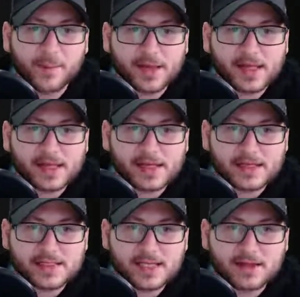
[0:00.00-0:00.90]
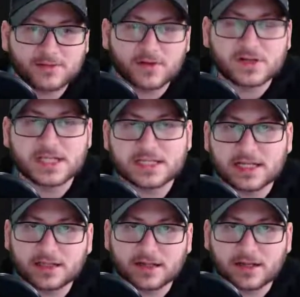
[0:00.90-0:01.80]
is the
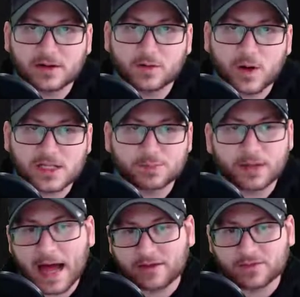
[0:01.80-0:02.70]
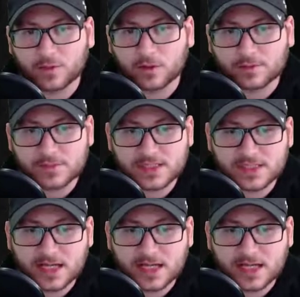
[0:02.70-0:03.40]
versatility across platforms